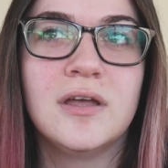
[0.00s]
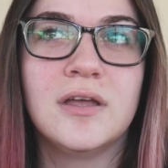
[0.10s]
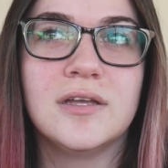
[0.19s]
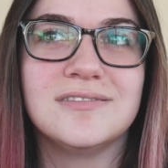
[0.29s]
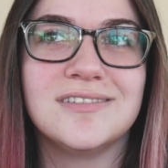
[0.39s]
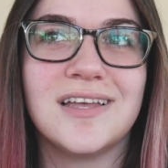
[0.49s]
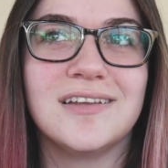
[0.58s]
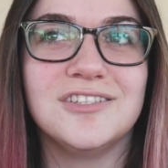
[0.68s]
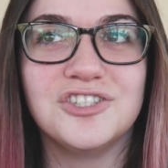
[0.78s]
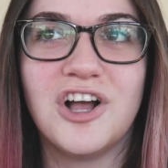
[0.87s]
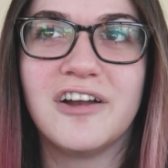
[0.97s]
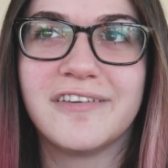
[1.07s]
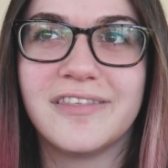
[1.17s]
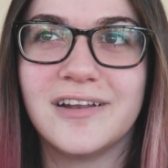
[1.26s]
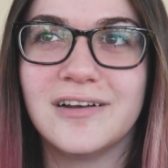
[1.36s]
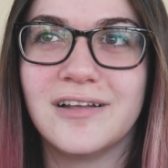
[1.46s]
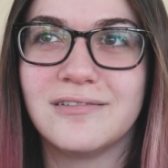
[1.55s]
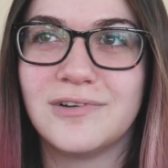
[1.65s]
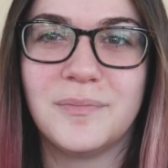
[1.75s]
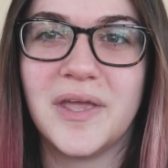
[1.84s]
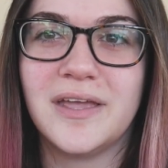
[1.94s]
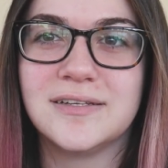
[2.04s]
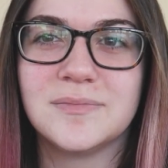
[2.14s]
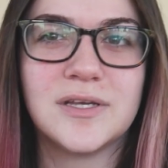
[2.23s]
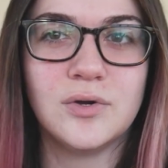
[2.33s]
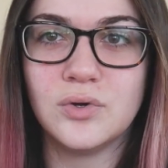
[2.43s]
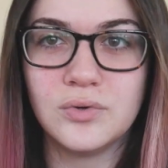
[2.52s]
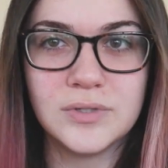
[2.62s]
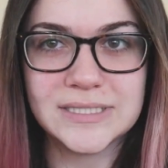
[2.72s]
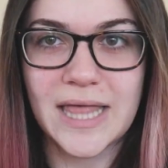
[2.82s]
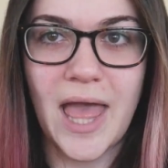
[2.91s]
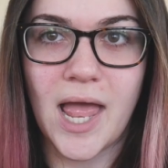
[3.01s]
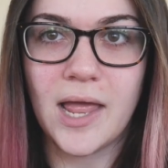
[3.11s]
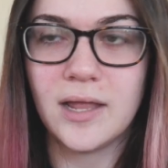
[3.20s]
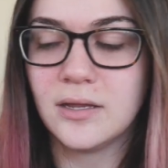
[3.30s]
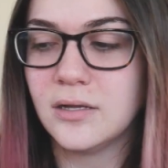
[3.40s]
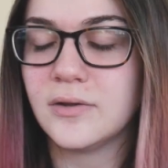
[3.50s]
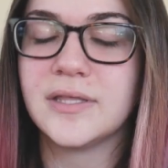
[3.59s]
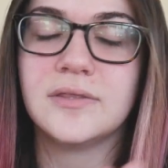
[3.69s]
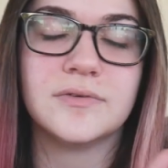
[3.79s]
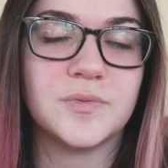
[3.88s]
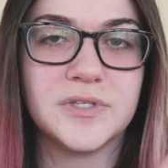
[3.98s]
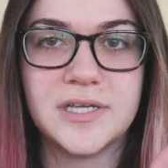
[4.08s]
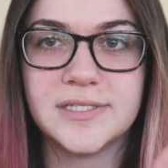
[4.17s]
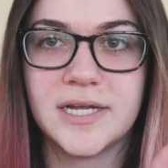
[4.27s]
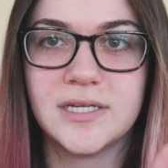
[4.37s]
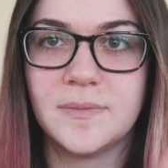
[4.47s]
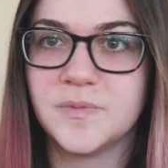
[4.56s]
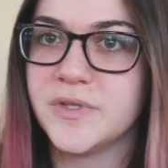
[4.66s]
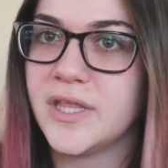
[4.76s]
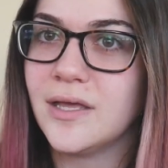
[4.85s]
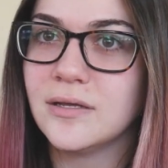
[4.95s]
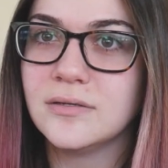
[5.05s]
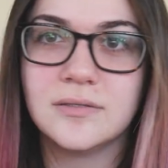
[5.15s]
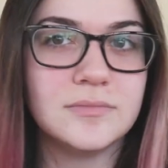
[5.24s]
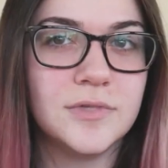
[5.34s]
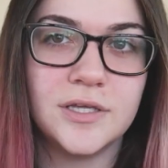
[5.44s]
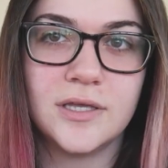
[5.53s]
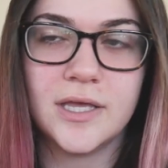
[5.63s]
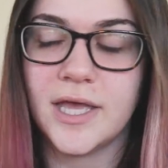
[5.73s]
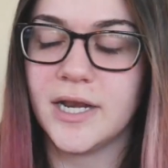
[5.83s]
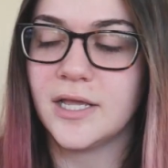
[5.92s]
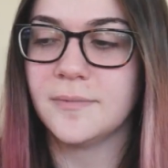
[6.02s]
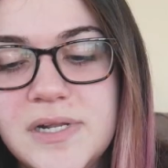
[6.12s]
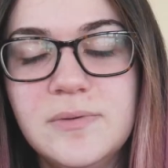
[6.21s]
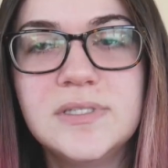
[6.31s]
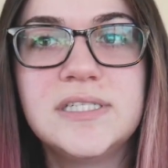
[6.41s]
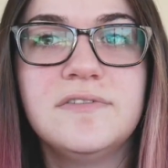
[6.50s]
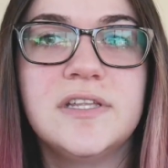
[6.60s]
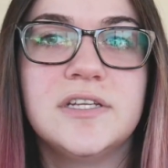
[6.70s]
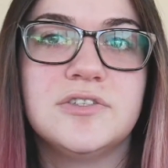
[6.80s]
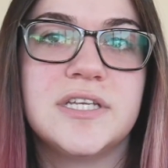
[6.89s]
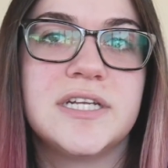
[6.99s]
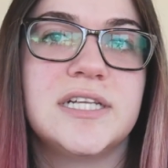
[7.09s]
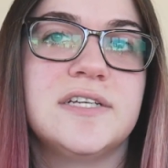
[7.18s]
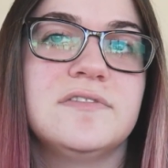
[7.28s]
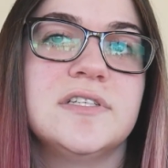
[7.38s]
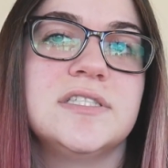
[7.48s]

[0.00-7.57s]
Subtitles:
it said Jonathan on a page. I'm like, who is that? Okay, those weren't the exact names, but like, you get it. But it was definitely interesting and I definitely